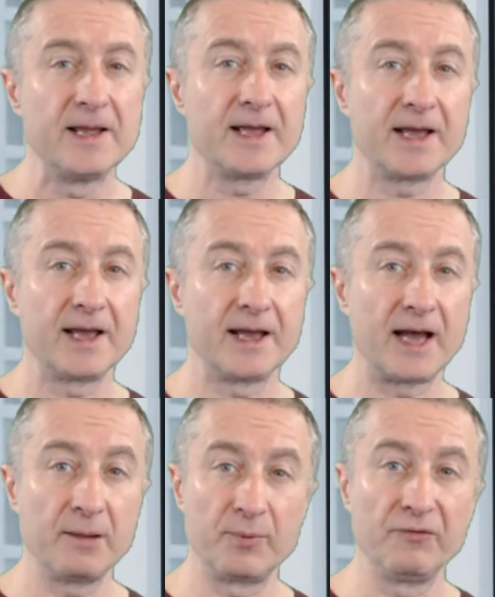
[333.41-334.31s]

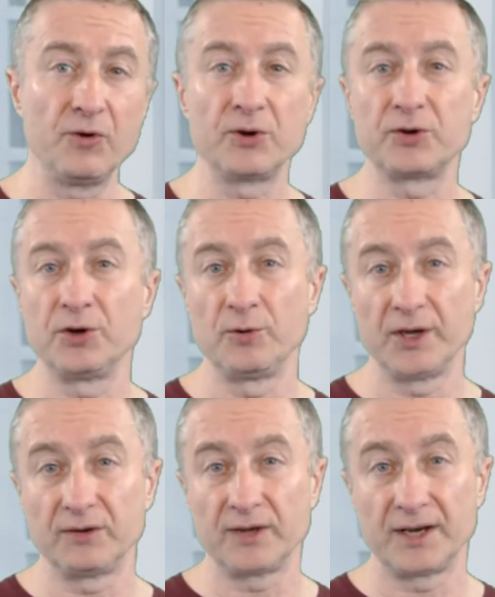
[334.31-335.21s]
I prefer to do
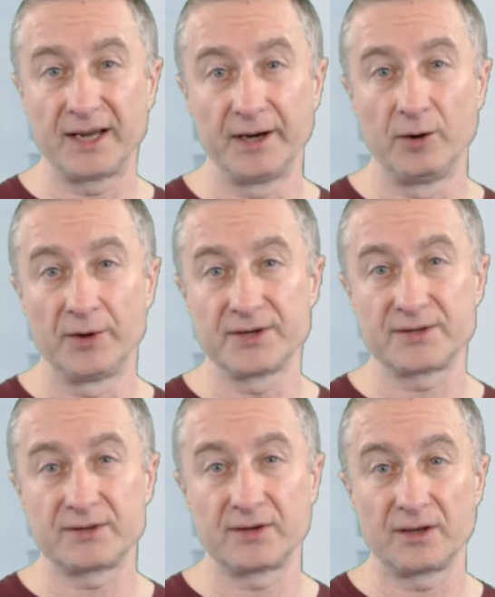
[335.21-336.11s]
it, and I
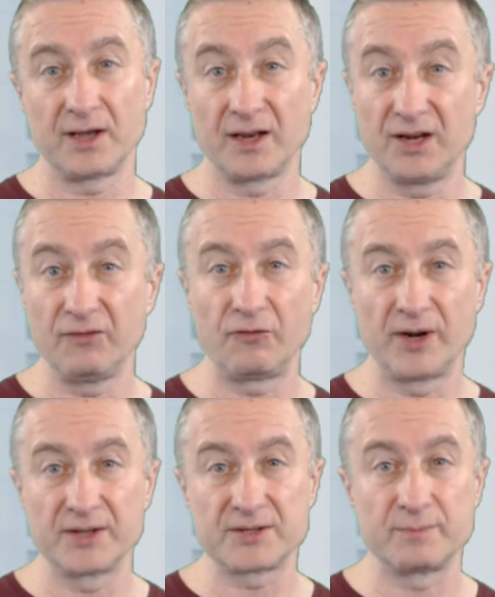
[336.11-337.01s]
noticed a
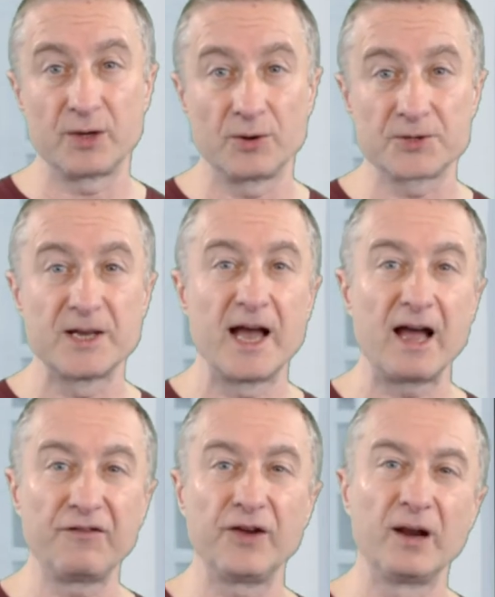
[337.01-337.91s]
difference because
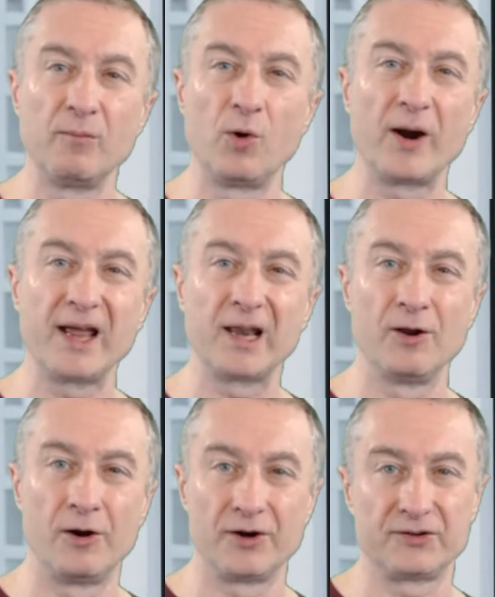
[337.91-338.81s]
I feel more
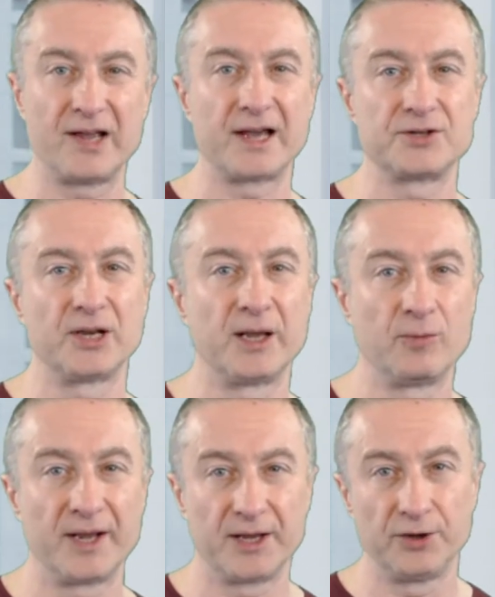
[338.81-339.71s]
alert actually
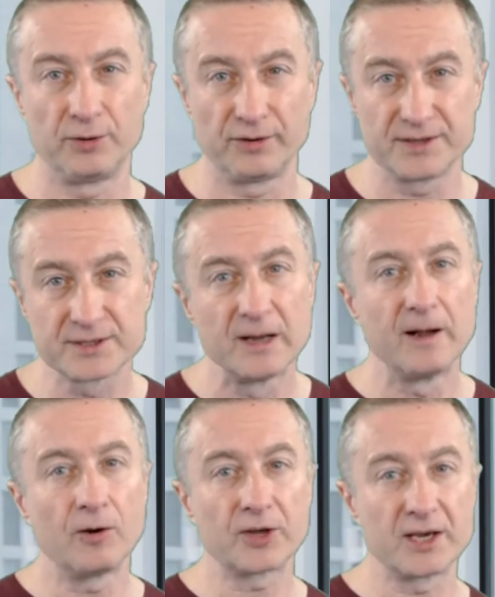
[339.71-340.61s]
when I do this.
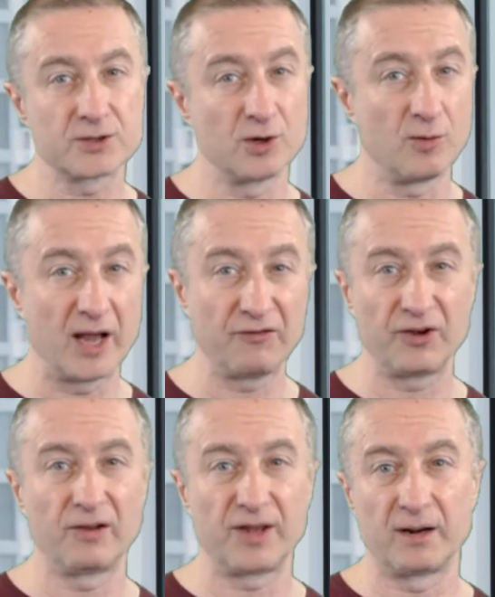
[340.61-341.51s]
Okay, so I
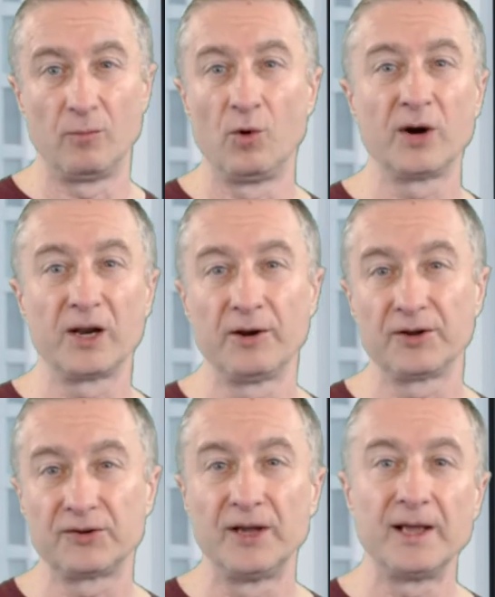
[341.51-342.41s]
feel that I'm more alert.